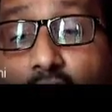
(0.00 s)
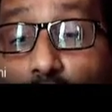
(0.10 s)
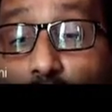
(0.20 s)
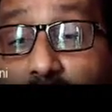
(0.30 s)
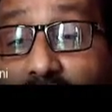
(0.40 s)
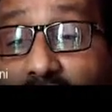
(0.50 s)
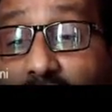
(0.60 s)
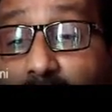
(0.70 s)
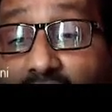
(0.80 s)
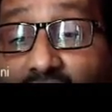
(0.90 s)

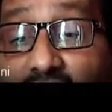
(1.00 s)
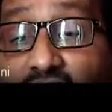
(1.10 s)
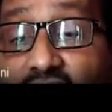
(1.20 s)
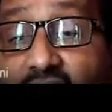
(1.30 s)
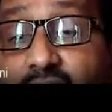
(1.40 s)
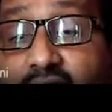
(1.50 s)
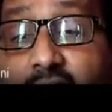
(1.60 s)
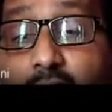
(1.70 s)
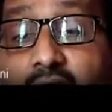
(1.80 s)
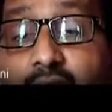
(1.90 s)
Together fulfill your
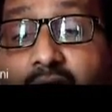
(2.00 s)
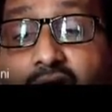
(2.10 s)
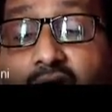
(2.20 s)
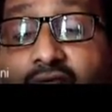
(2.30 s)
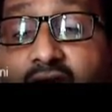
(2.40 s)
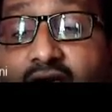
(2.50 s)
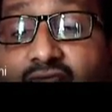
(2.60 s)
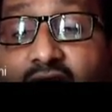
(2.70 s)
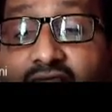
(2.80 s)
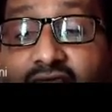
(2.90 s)
requirement of
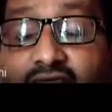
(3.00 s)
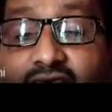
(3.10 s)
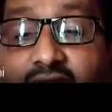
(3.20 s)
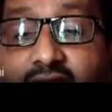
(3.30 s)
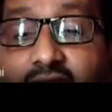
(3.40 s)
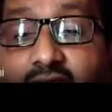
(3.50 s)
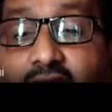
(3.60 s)
550.